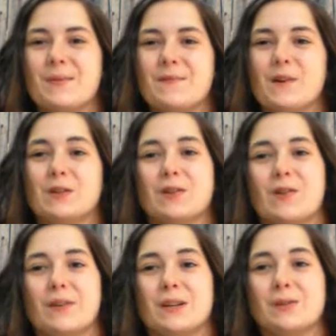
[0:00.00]
First
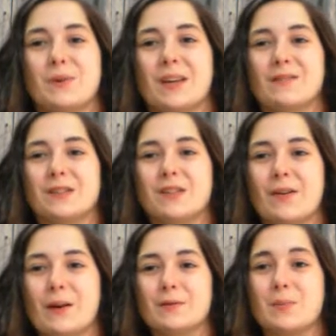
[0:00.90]
off, I just want to give a shout
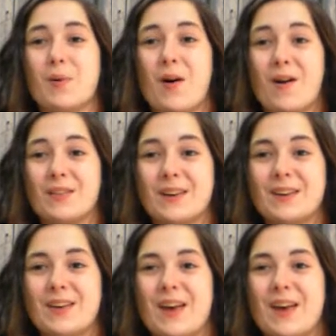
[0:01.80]
out to Paula.